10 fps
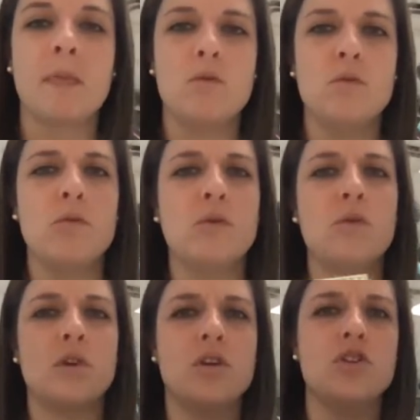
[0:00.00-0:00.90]

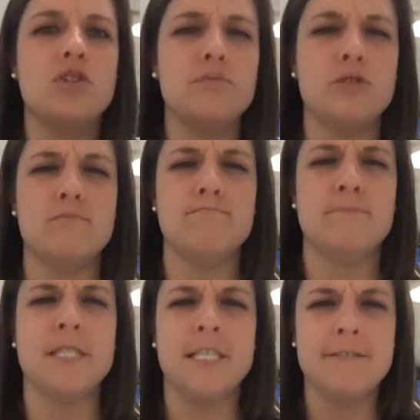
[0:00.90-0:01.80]
Ooh, can you show me your
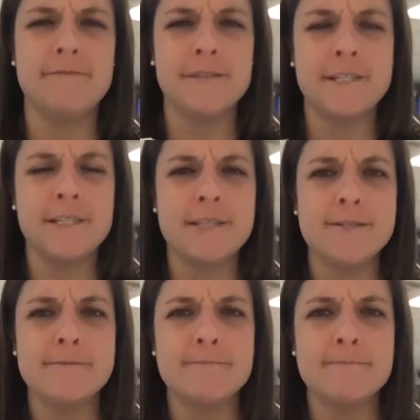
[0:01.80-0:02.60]
mad face?